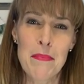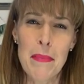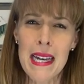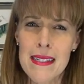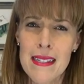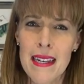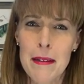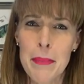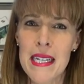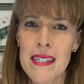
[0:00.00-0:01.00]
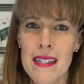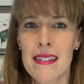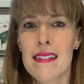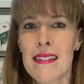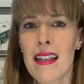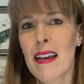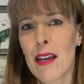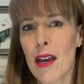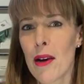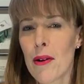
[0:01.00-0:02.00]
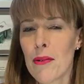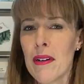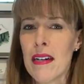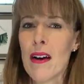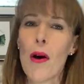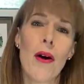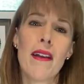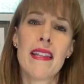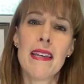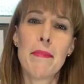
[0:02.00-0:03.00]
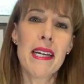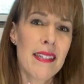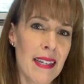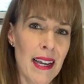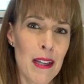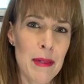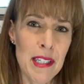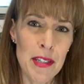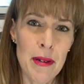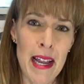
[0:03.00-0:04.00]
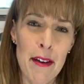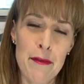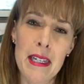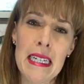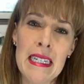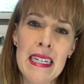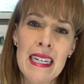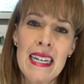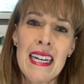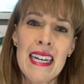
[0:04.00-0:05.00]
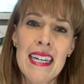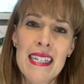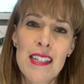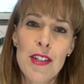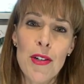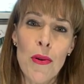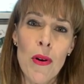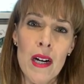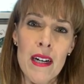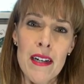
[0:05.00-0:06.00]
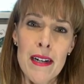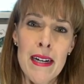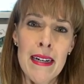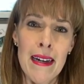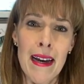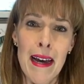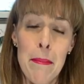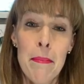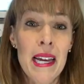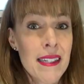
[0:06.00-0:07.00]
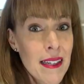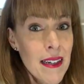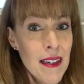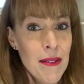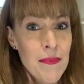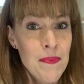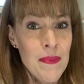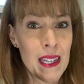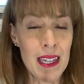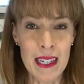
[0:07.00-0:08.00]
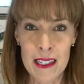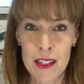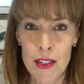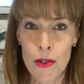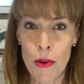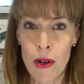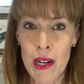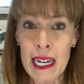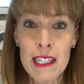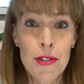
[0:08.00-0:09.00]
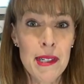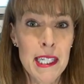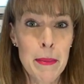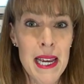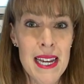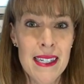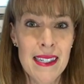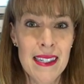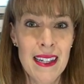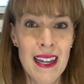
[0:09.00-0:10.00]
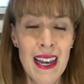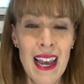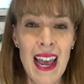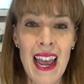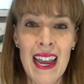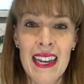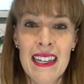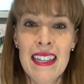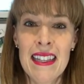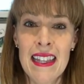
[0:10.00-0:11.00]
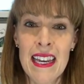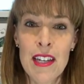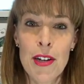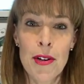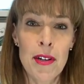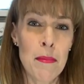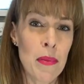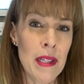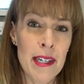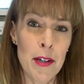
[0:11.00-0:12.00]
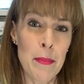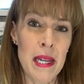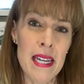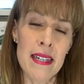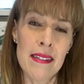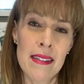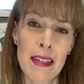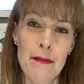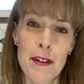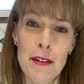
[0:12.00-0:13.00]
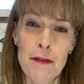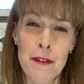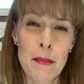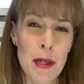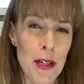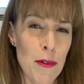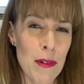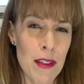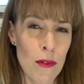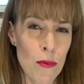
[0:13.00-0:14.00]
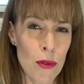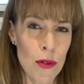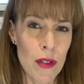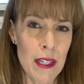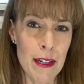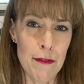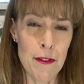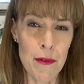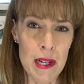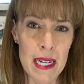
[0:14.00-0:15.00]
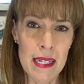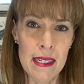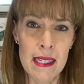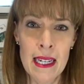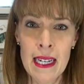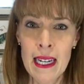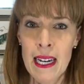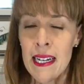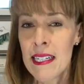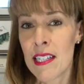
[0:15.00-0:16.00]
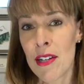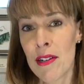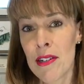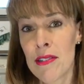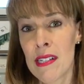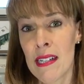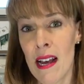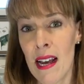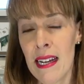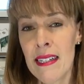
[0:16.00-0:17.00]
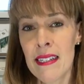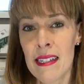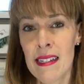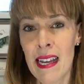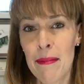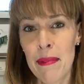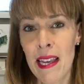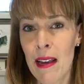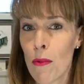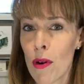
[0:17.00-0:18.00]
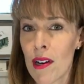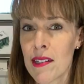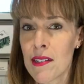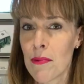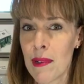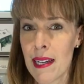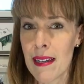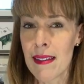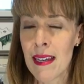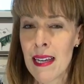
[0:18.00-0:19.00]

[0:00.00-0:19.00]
basic pieces that go, or the basic elements to an outfit. It's your basic, it's your interest piece, and then your completer piece. If you're familiar with the rule of threes in interior design, the same thing works with